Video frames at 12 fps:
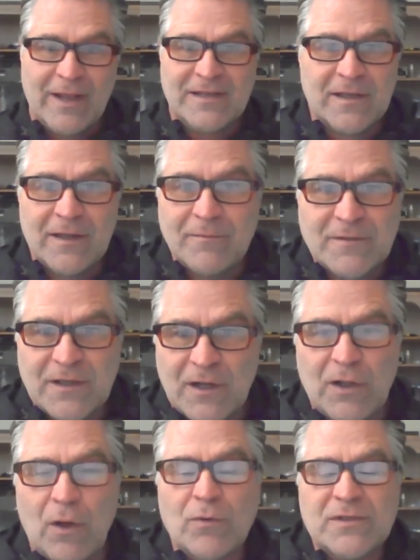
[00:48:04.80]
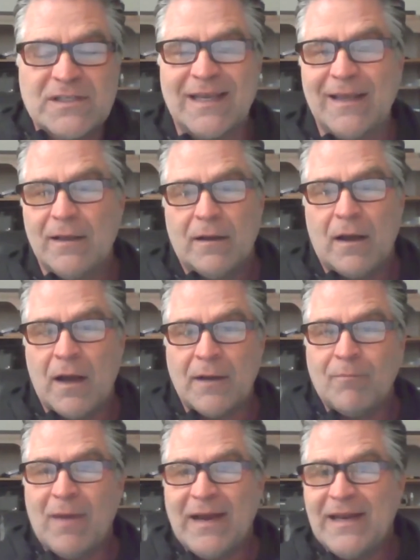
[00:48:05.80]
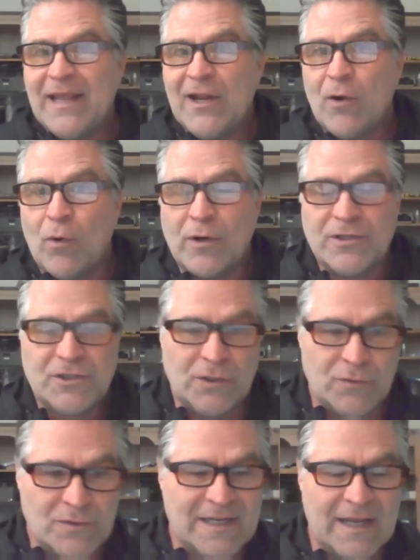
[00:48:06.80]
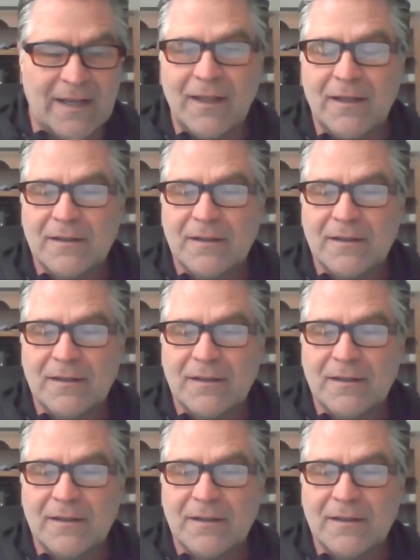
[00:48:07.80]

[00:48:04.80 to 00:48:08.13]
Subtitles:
it to close on Monday or Tuesday.